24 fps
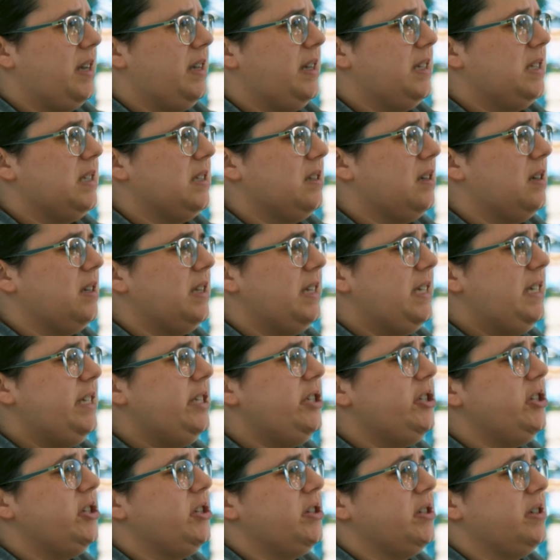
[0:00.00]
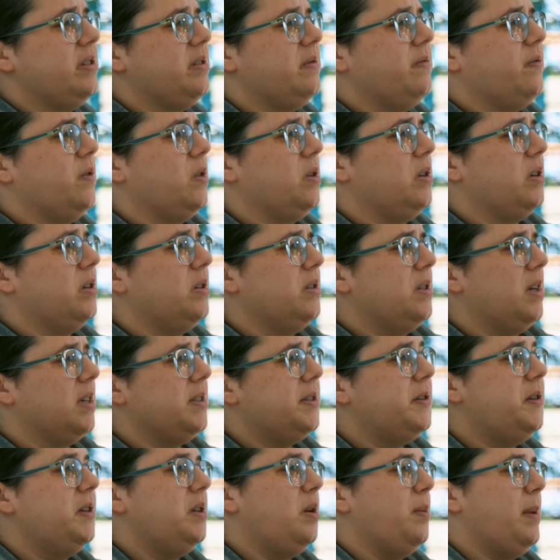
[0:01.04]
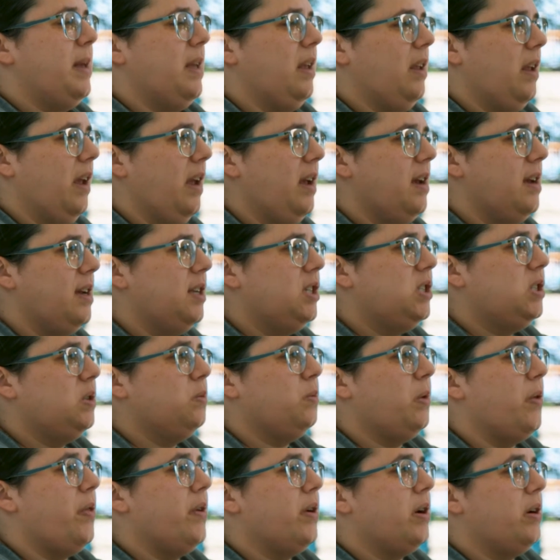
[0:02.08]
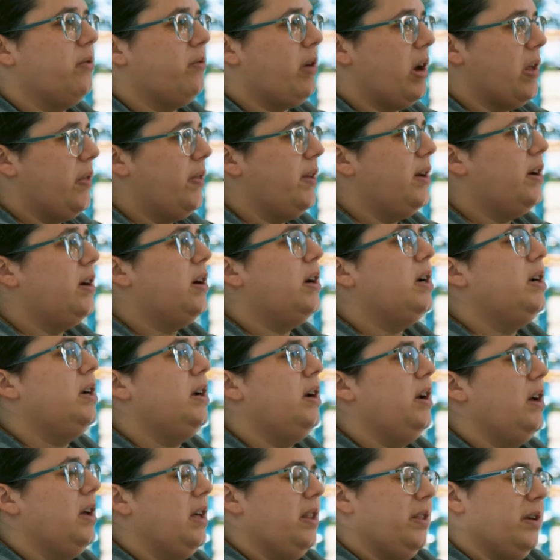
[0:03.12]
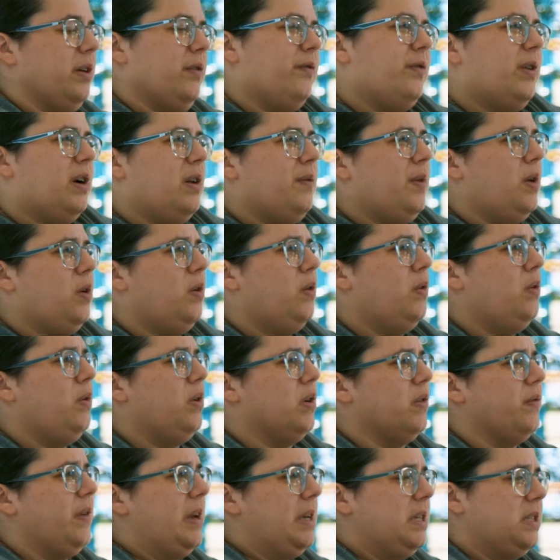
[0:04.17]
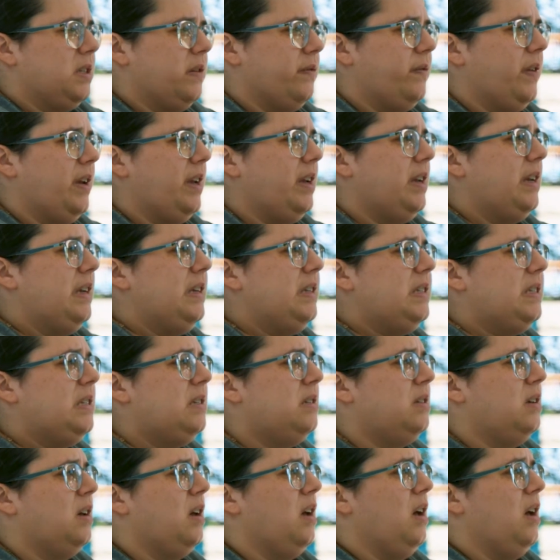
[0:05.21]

And it's a lot easier for a student to be engaged when they're right there, in front of you, you're face to face.